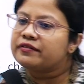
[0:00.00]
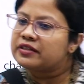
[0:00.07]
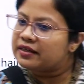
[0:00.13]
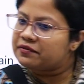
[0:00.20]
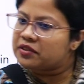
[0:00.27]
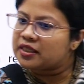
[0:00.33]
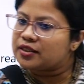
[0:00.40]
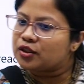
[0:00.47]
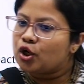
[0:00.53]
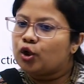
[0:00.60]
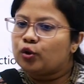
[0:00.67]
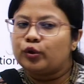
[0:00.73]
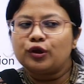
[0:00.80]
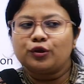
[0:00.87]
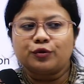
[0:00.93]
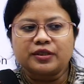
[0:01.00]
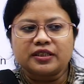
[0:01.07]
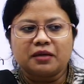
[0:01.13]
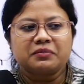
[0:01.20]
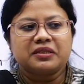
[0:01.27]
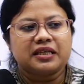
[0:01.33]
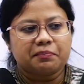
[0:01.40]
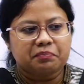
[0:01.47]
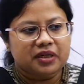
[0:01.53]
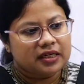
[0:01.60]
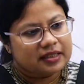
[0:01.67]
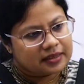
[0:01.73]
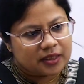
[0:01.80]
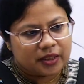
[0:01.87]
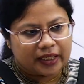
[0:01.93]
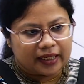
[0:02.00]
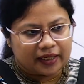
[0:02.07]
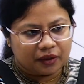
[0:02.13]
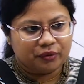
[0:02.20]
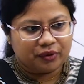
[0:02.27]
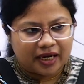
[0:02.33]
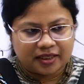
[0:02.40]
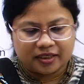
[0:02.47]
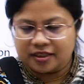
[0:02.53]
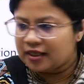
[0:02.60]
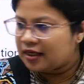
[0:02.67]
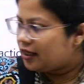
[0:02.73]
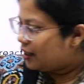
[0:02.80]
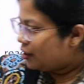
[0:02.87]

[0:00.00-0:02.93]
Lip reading: of sepsis, we will do some septic screening, right?